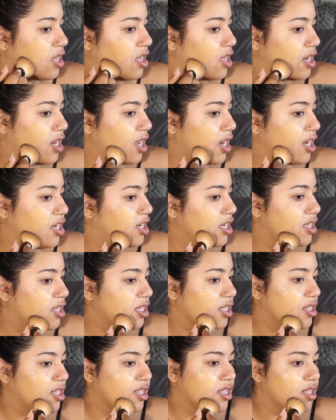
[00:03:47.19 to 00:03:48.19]
And I
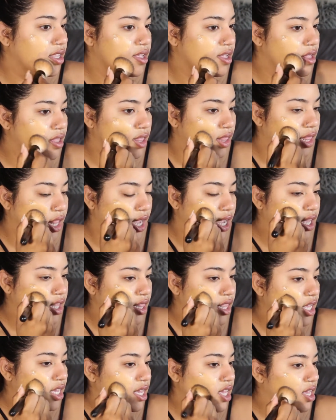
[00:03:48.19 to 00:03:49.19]
just
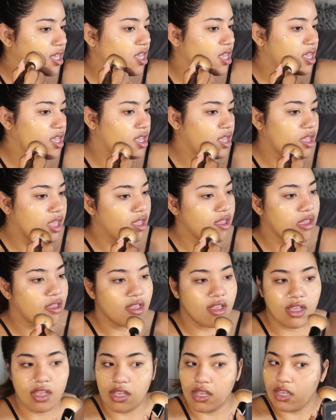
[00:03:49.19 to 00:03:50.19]
lightly
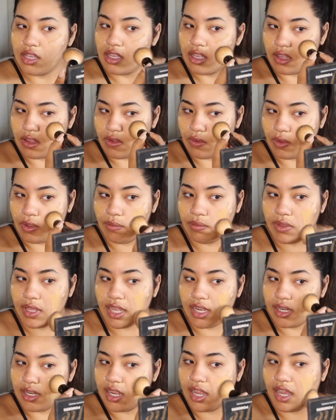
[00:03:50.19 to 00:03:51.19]
sweep
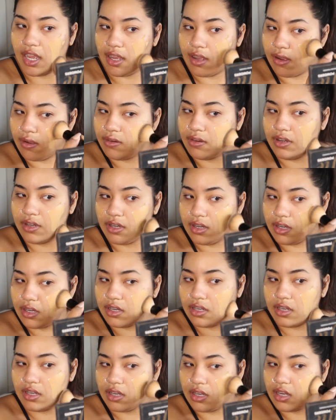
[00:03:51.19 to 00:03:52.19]
that down
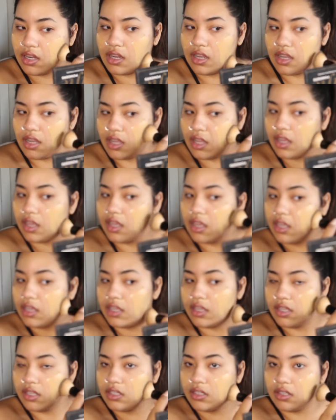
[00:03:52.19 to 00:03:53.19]

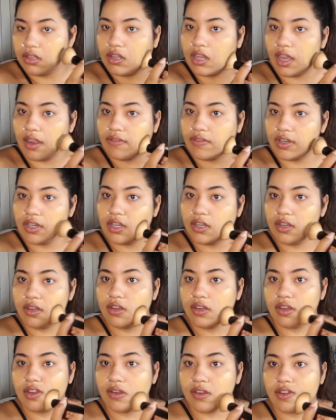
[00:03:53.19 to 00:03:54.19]
to cover
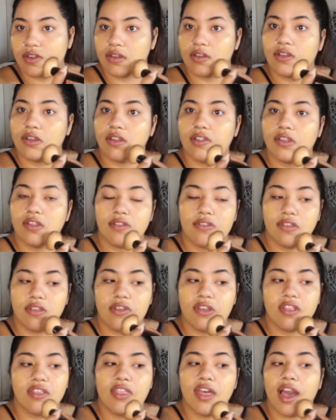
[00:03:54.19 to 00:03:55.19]

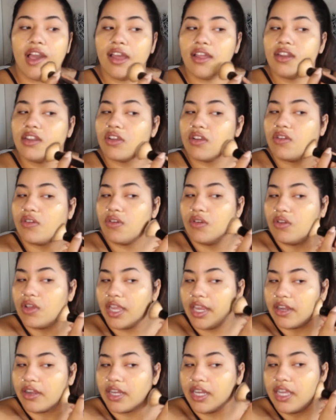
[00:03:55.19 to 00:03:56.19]
that whole
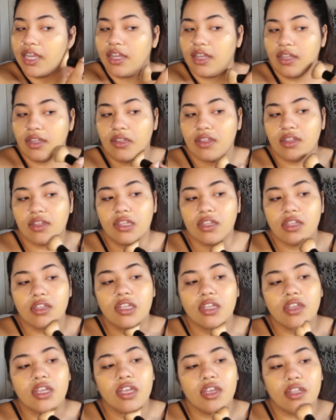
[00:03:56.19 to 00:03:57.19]
area,
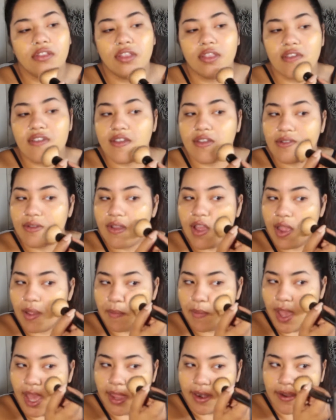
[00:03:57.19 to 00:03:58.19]
and then I
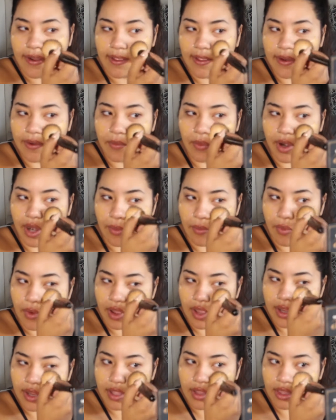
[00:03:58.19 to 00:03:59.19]
pat it in where I
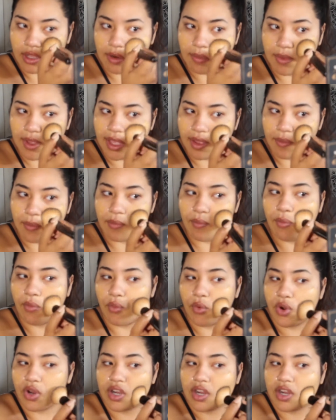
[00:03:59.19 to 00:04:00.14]
want a little bit more